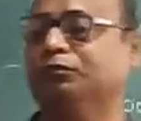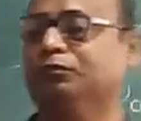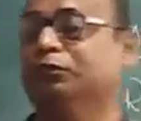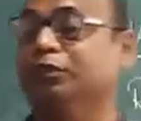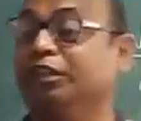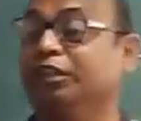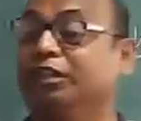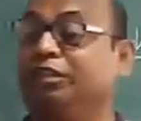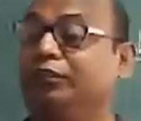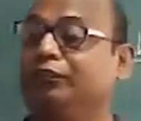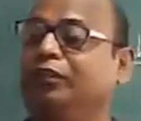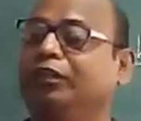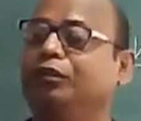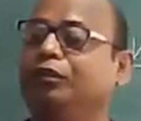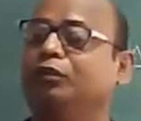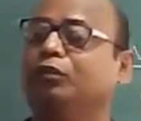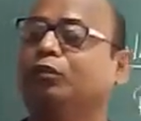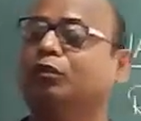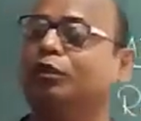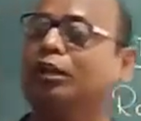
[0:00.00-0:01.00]
It will
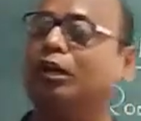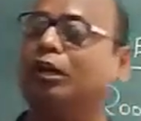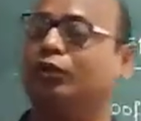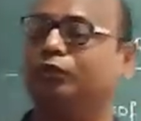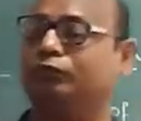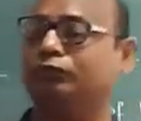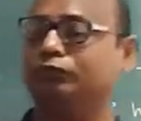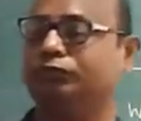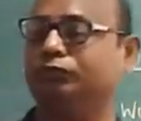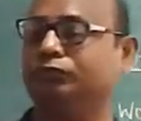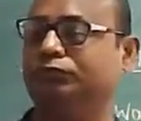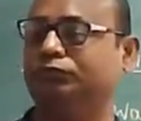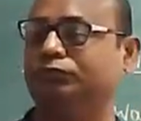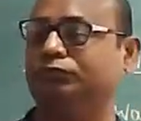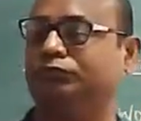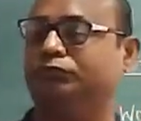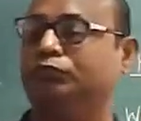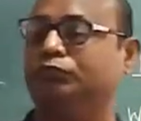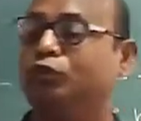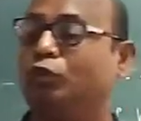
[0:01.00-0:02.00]
go down.
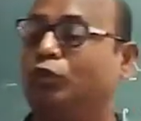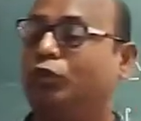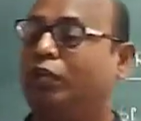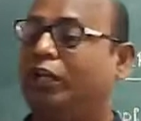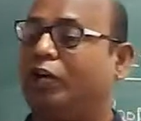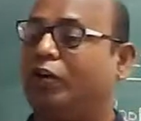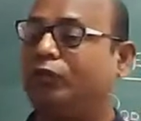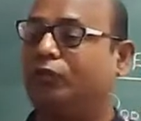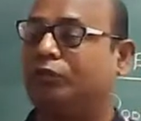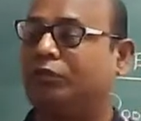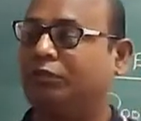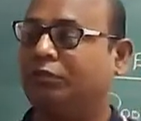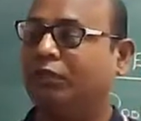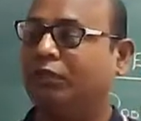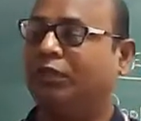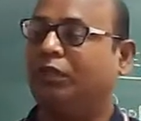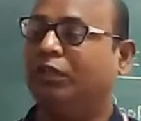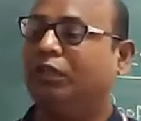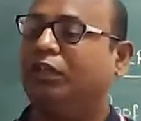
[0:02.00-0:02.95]
No doubt.